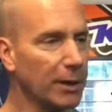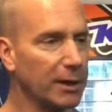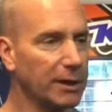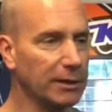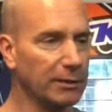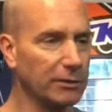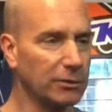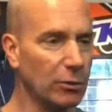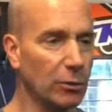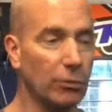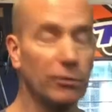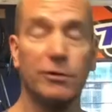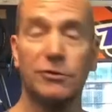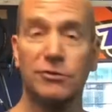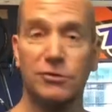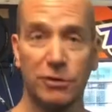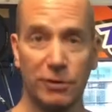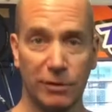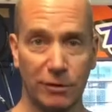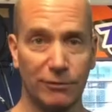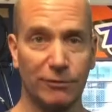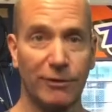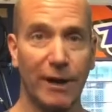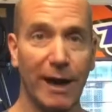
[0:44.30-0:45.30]
bike and know that you're
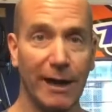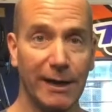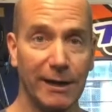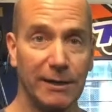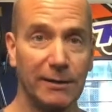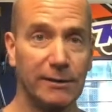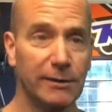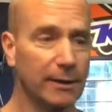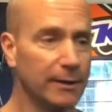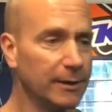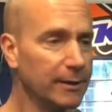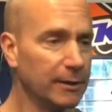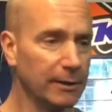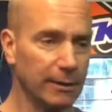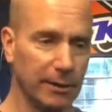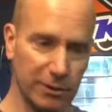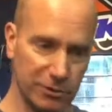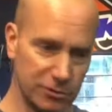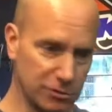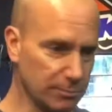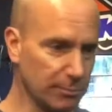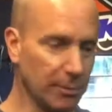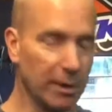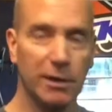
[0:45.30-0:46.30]
going to ride it,
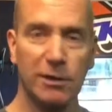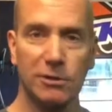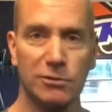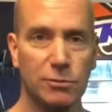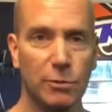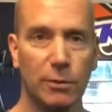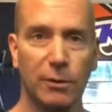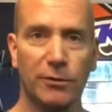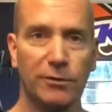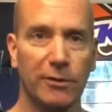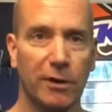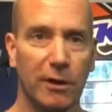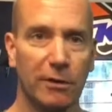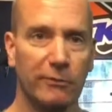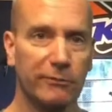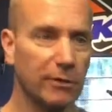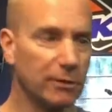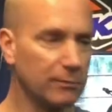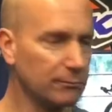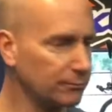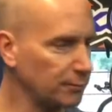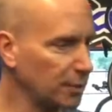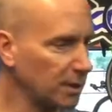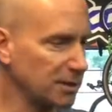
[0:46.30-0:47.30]
get your money's worth out of
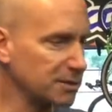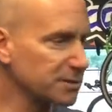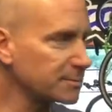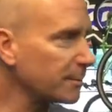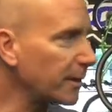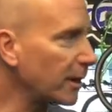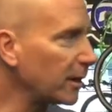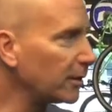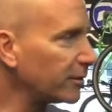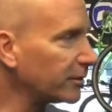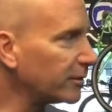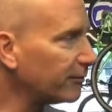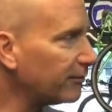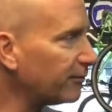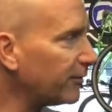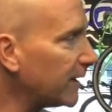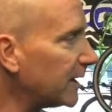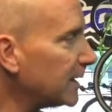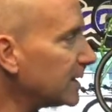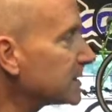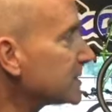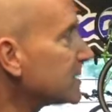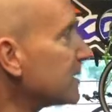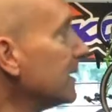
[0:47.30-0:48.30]
it, big smile on your
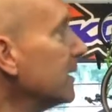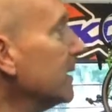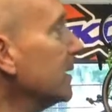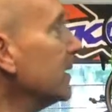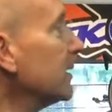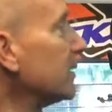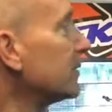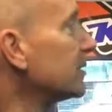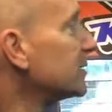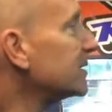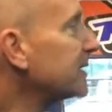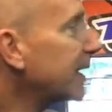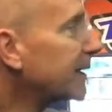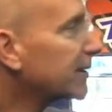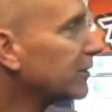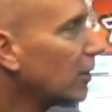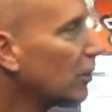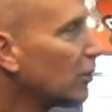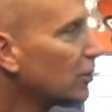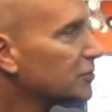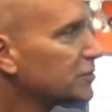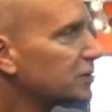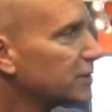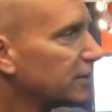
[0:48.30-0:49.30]
face. The
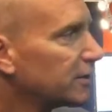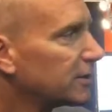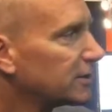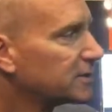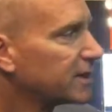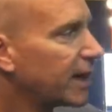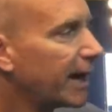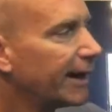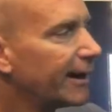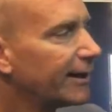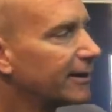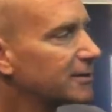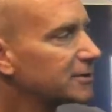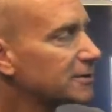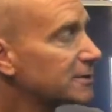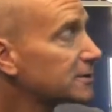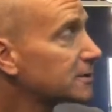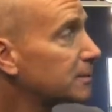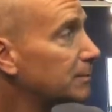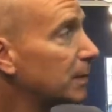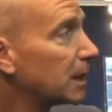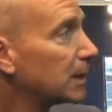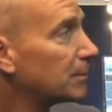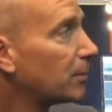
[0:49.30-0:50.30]
technology in the tires
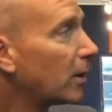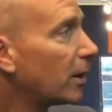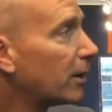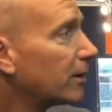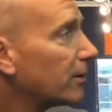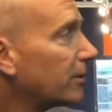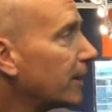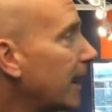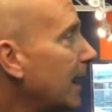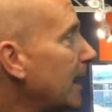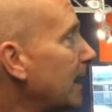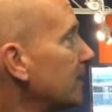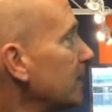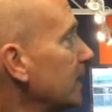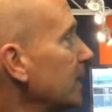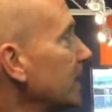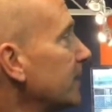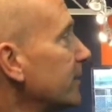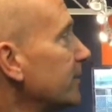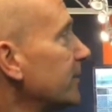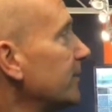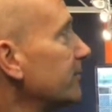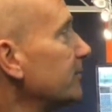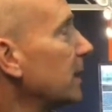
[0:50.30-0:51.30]
is a big part of that.
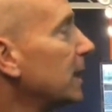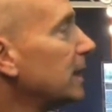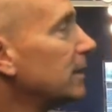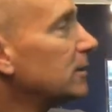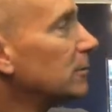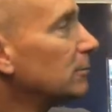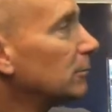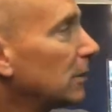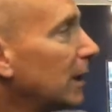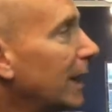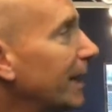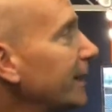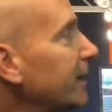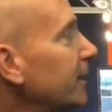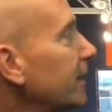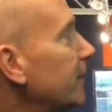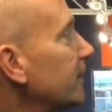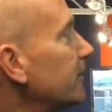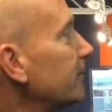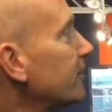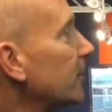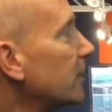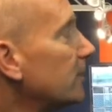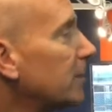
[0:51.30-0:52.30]
They've made them
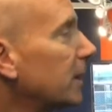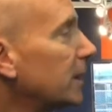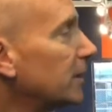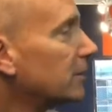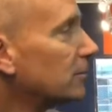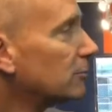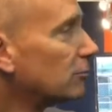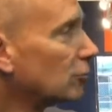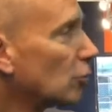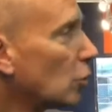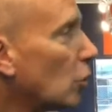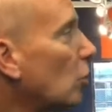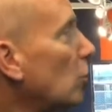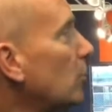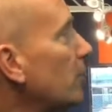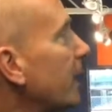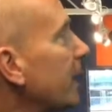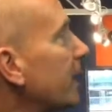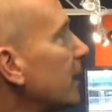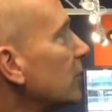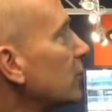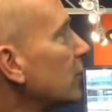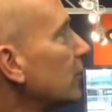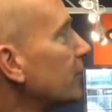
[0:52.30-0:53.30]
lighter, they've made them roll
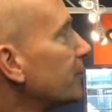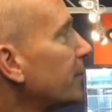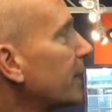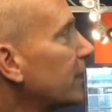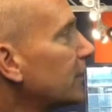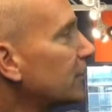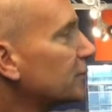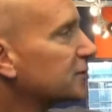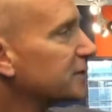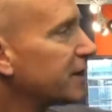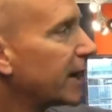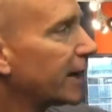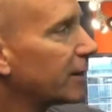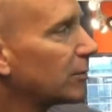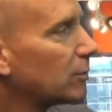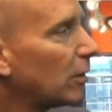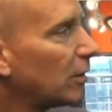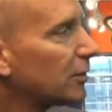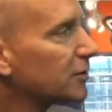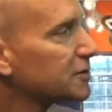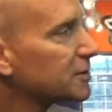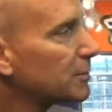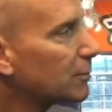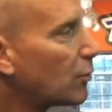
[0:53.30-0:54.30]
better with better
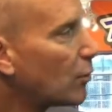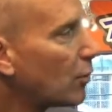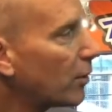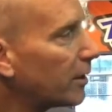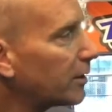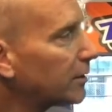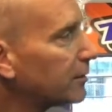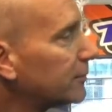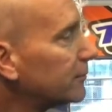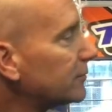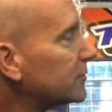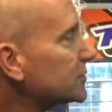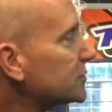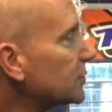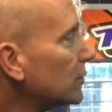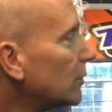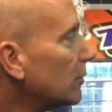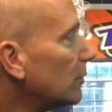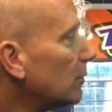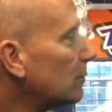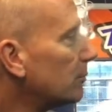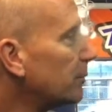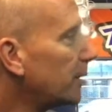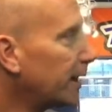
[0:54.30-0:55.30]
sidewall support.
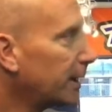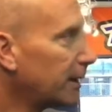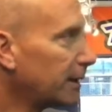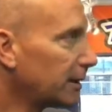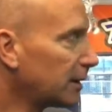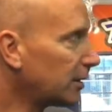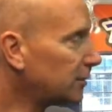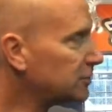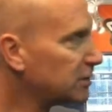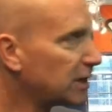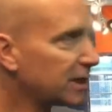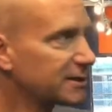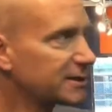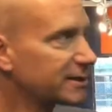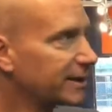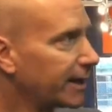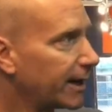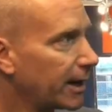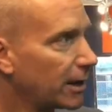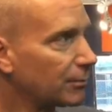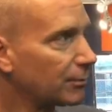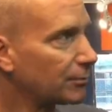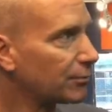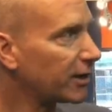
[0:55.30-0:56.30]
So by
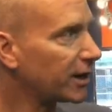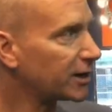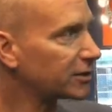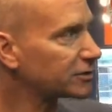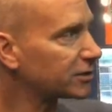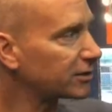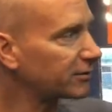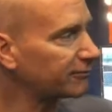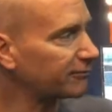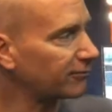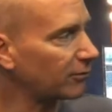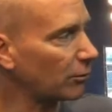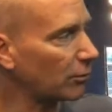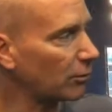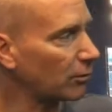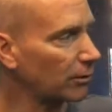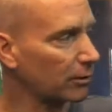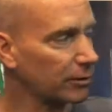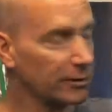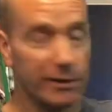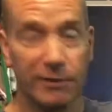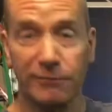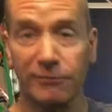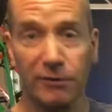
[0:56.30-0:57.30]
adjusting air pressure
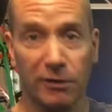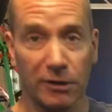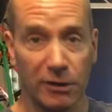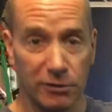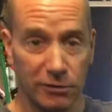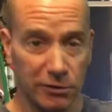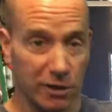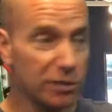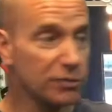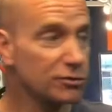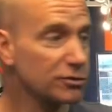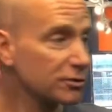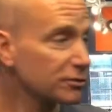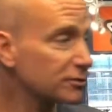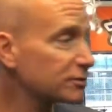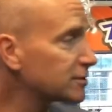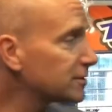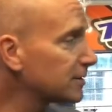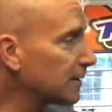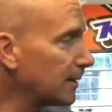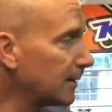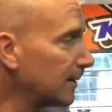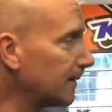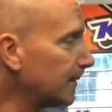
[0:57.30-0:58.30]
for different conditions,